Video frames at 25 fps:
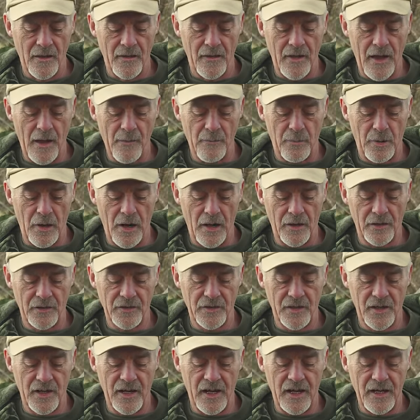That
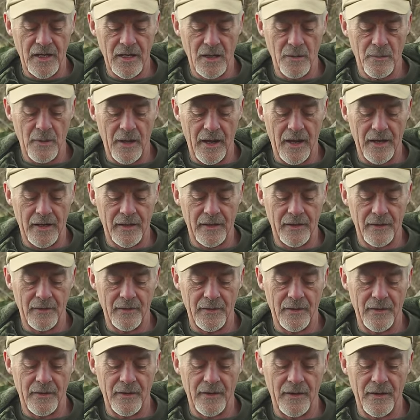plugs in the back
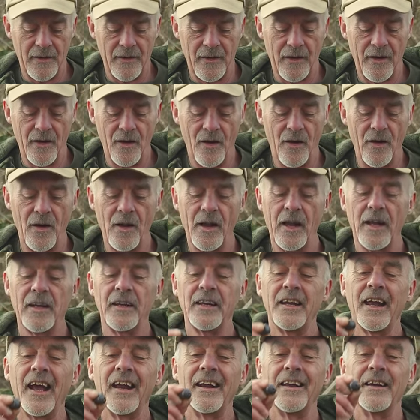
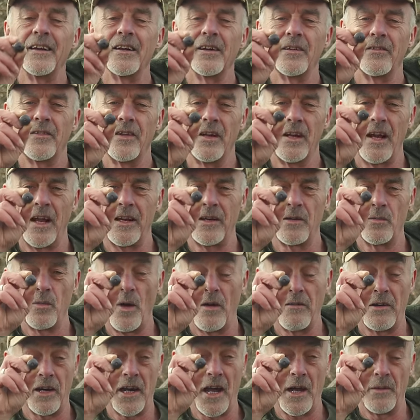in the end of the lead
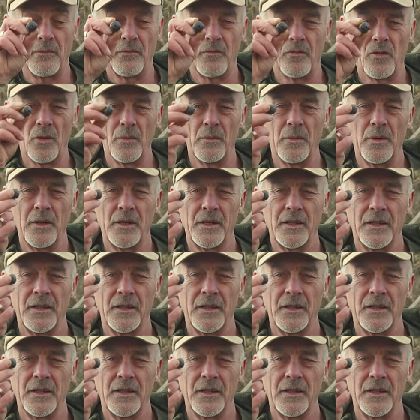where it came from.